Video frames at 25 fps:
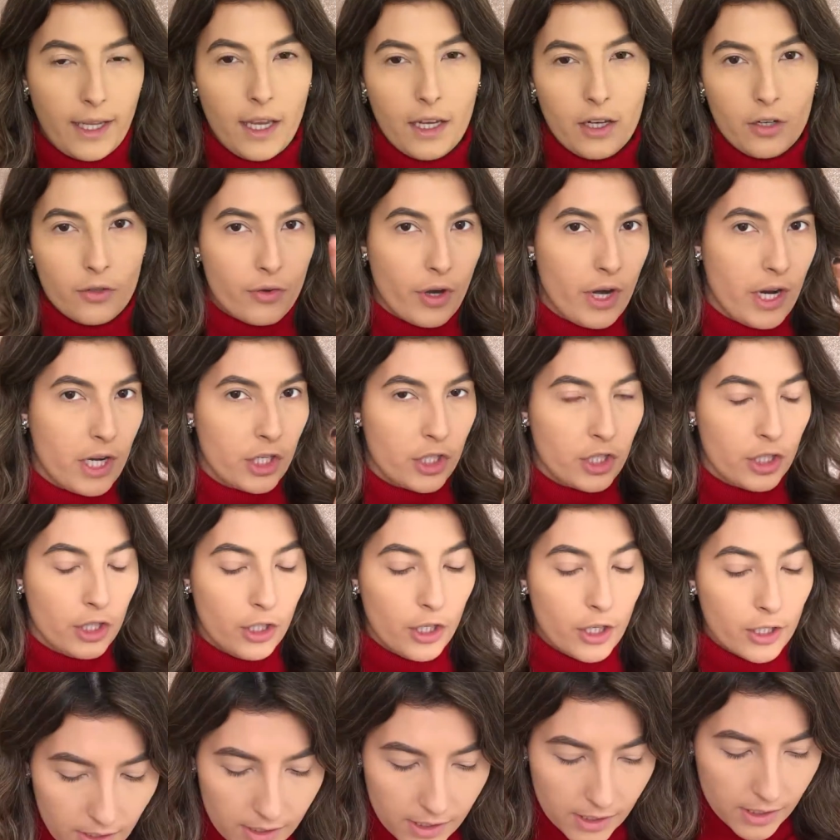a grayish
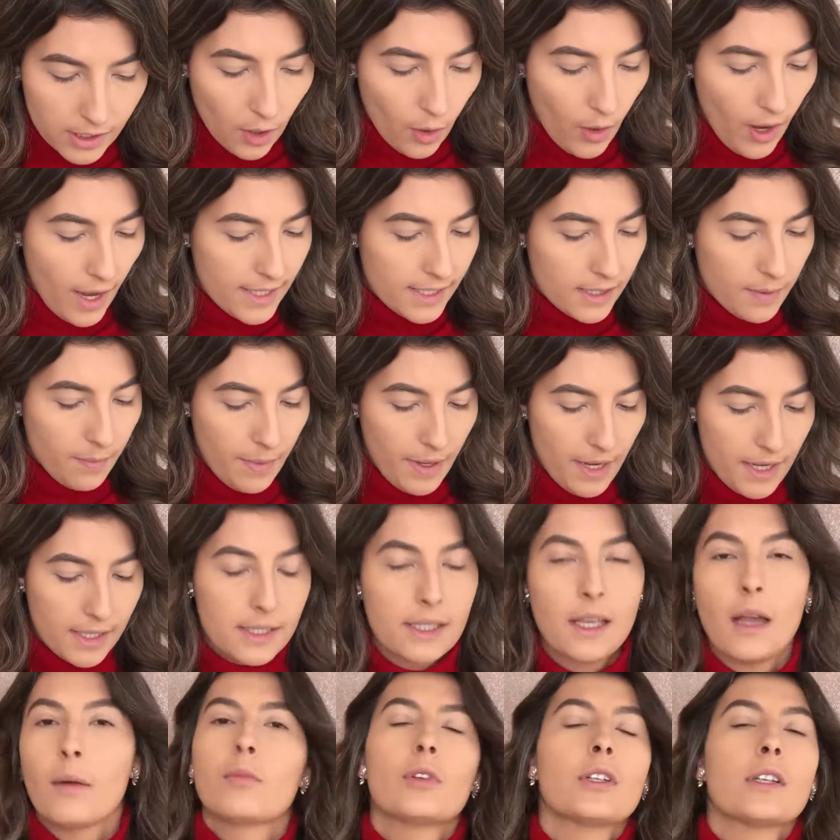look. So as a base,
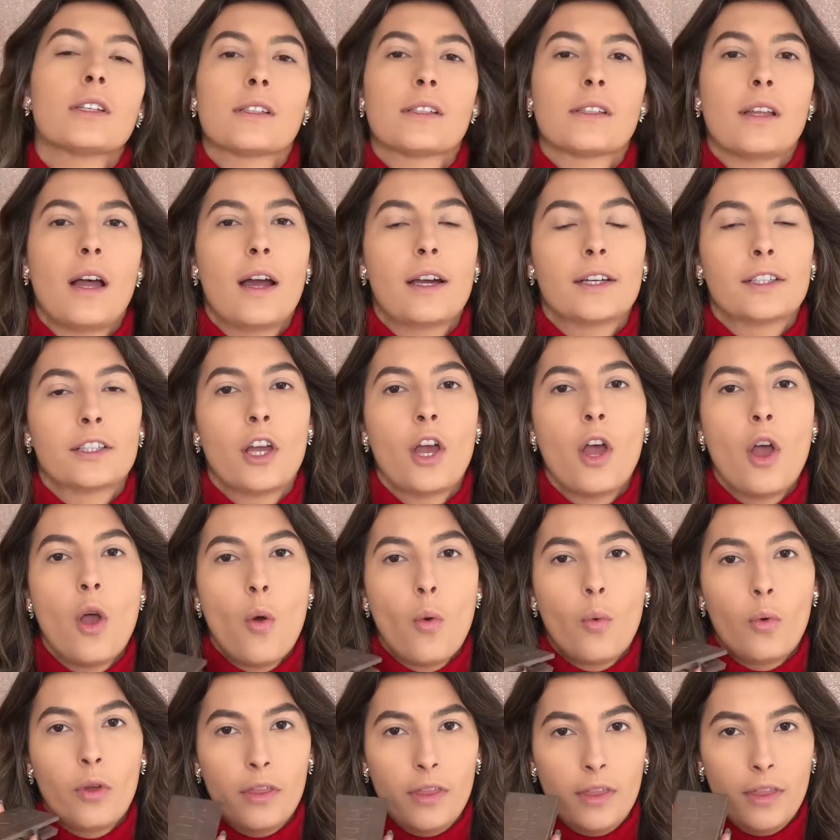I'm going to start
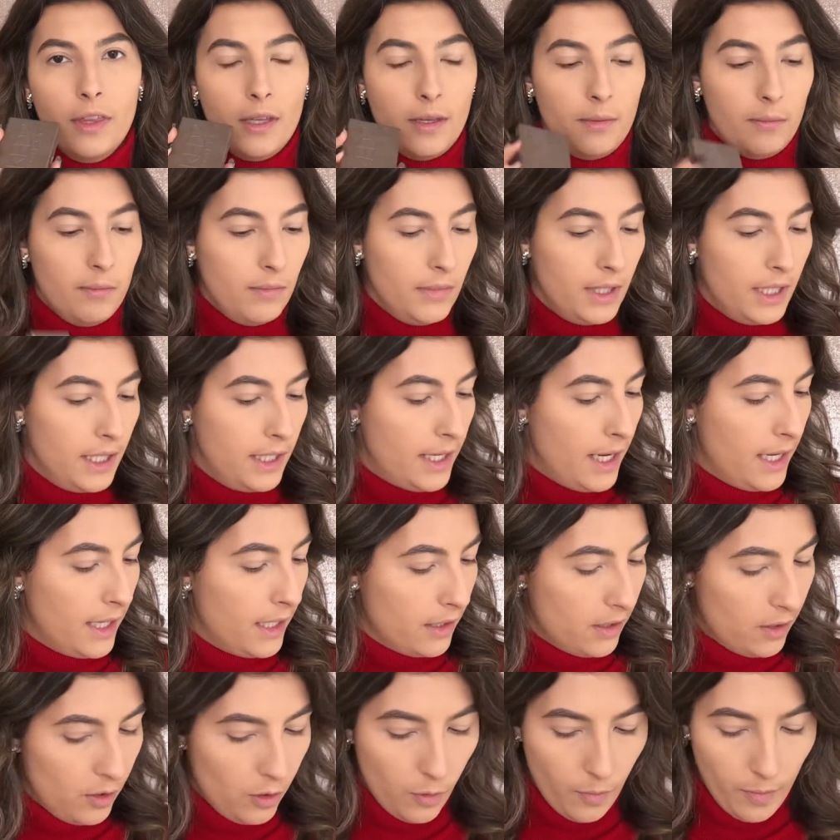with the mini
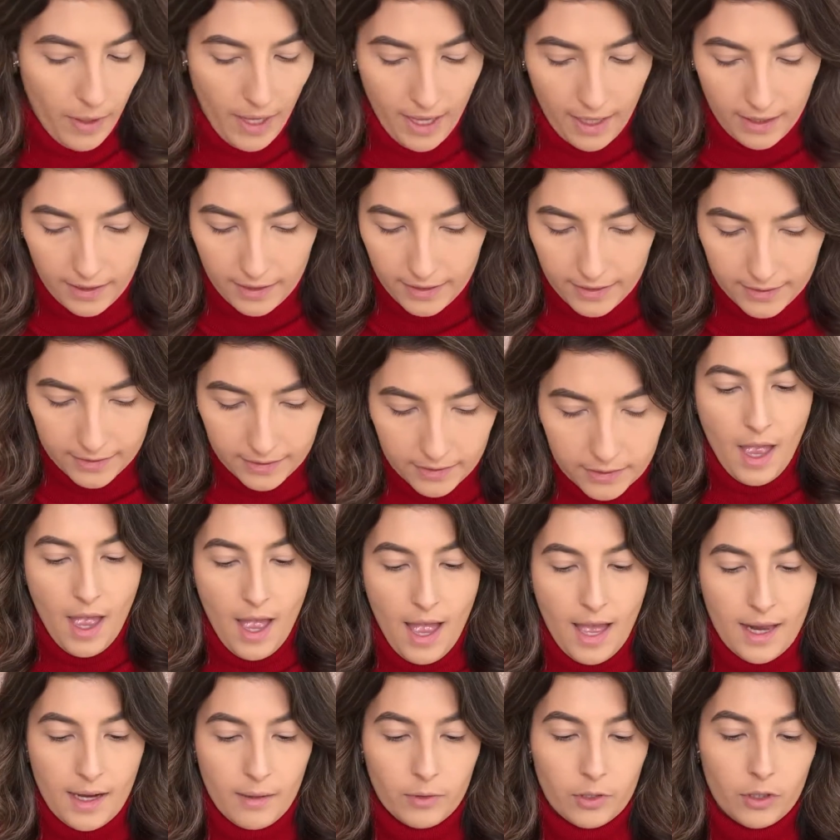Naked 2 palette,
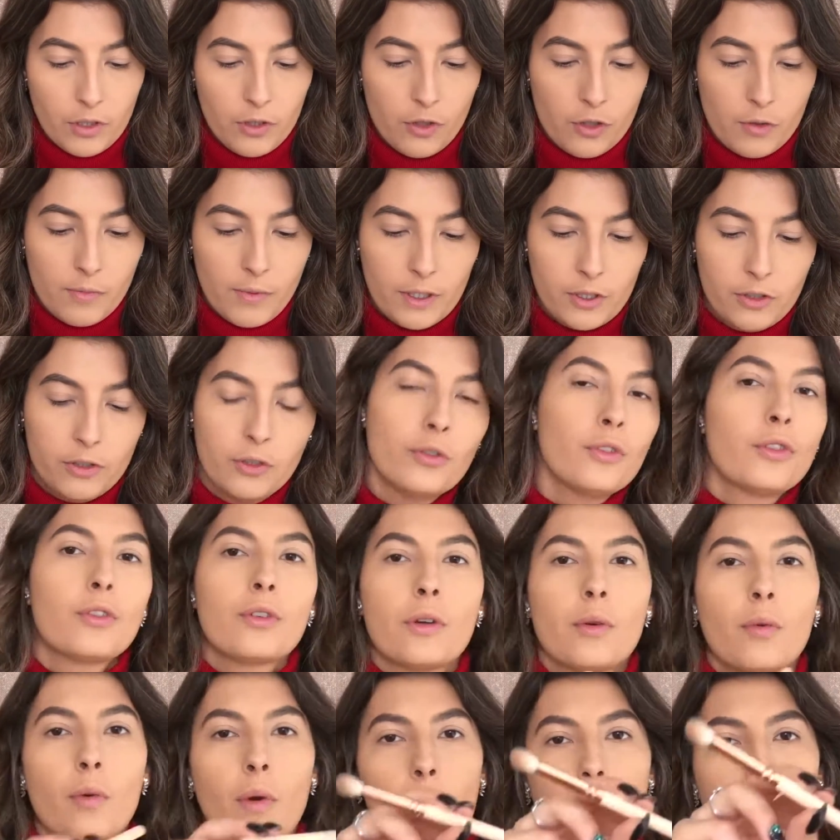and I'm going to use my
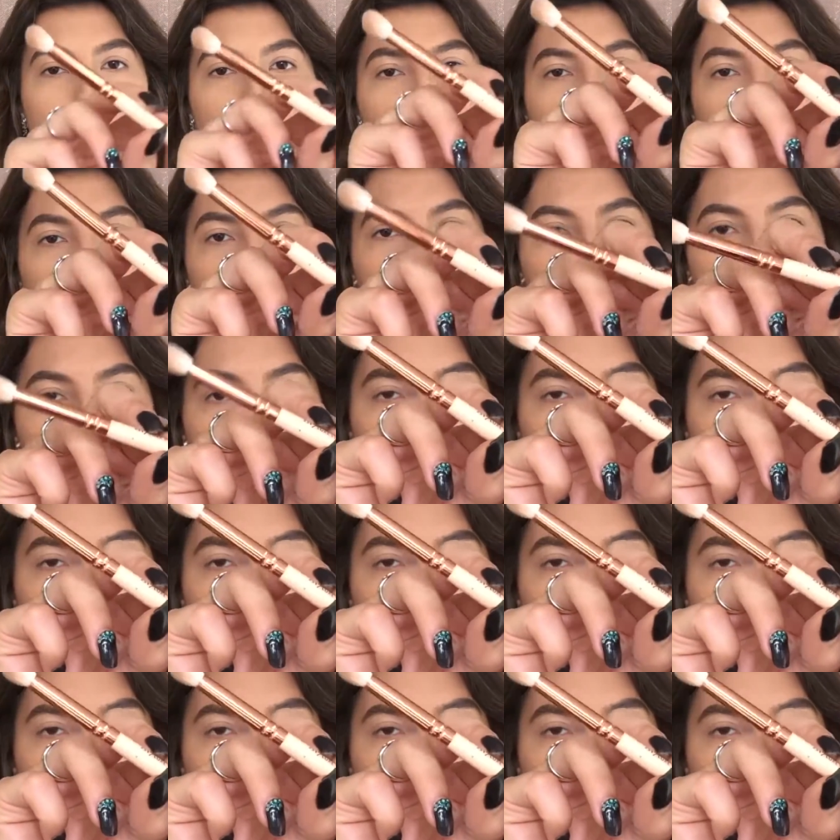231 brush from